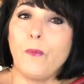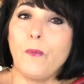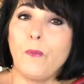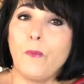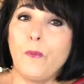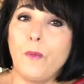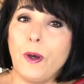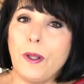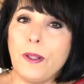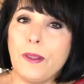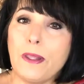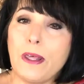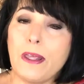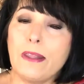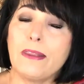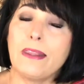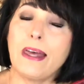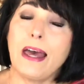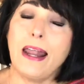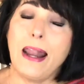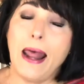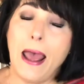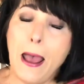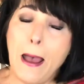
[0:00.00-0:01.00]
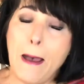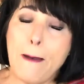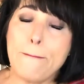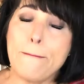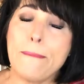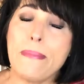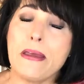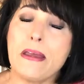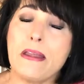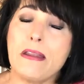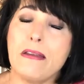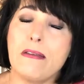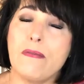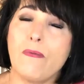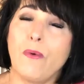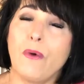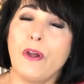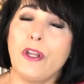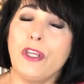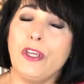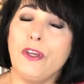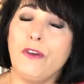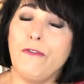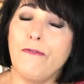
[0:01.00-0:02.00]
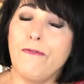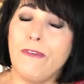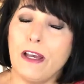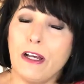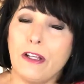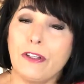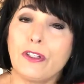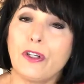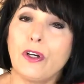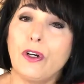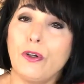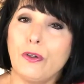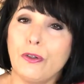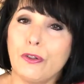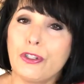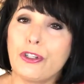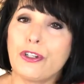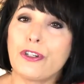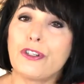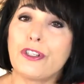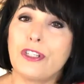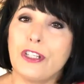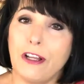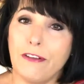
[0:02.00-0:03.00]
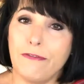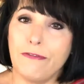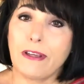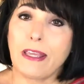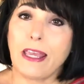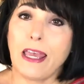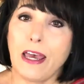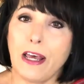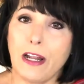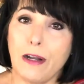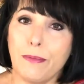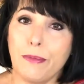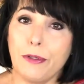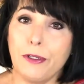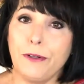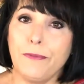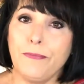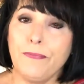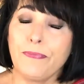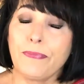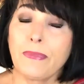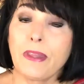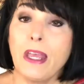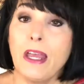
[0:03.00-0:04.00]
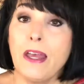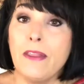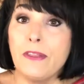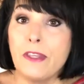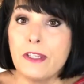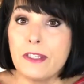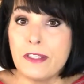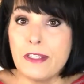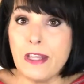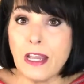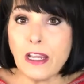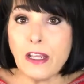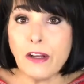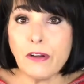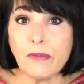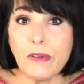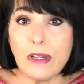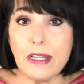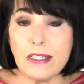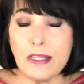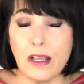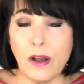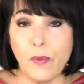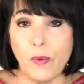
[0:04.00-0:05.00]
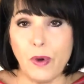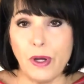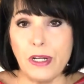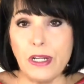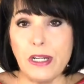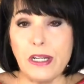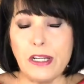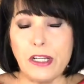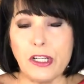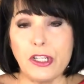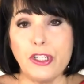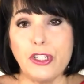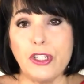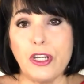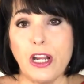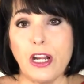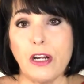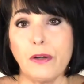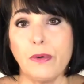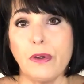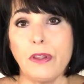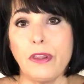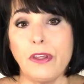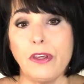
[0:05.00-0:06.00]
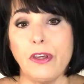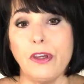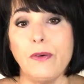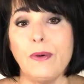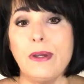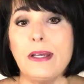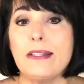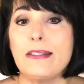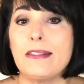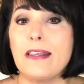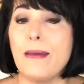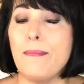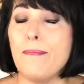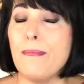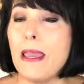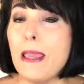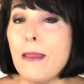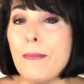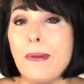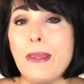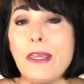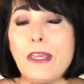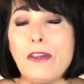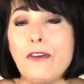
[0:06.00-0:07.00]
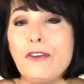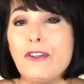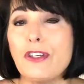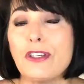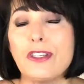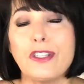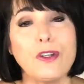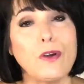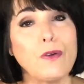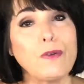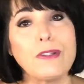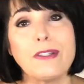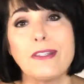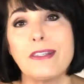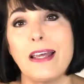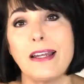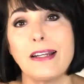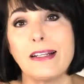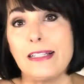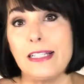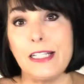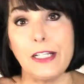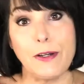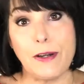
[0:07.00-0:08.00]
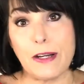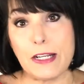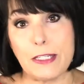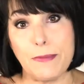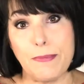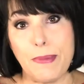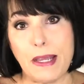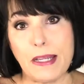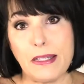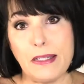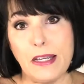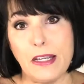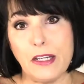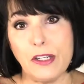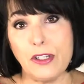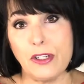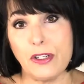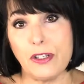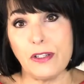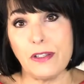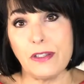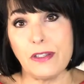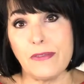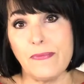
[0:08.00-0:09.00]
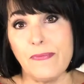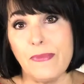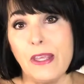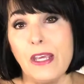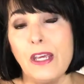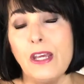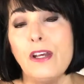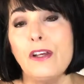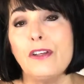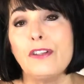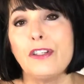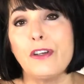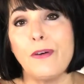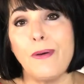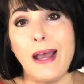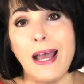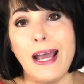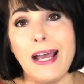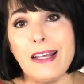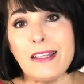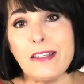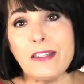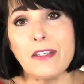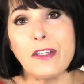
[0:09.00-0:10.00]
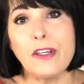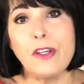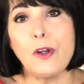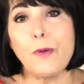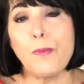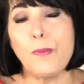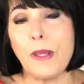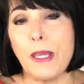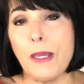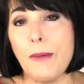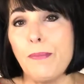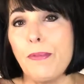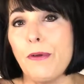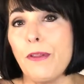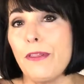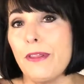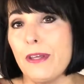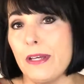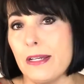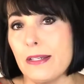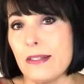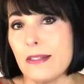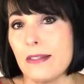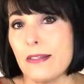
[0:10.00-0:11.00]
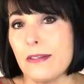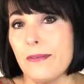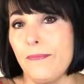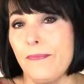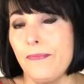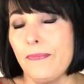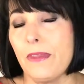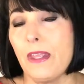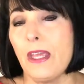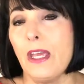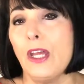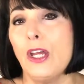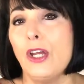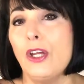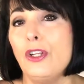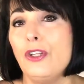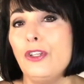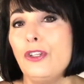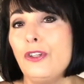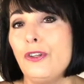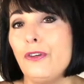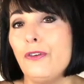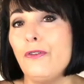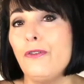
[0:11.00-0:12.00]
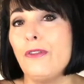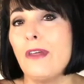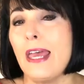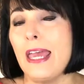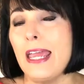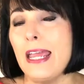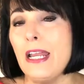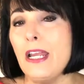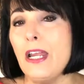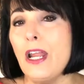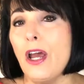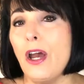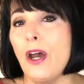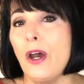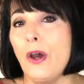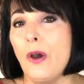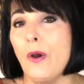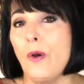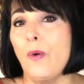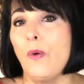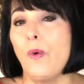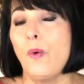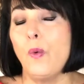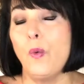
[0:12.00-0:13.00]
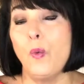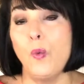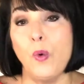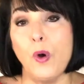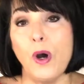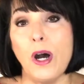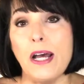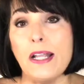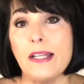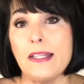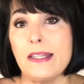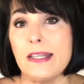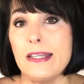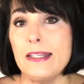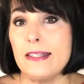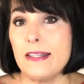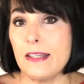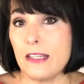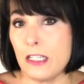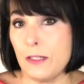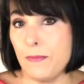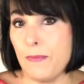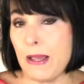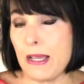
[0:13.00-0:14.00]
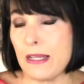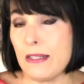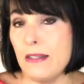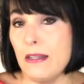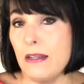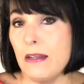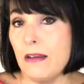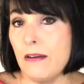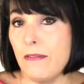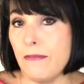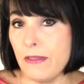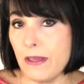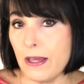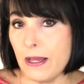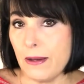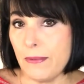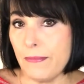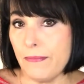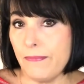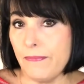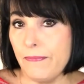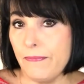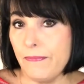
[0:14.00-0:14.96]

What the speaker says: that happen when you fail to hold yourself accountable. The second reason I wanted to share with you is that maybe you just don't set clear expectations. So ask your people this. Do they know what is expected of them?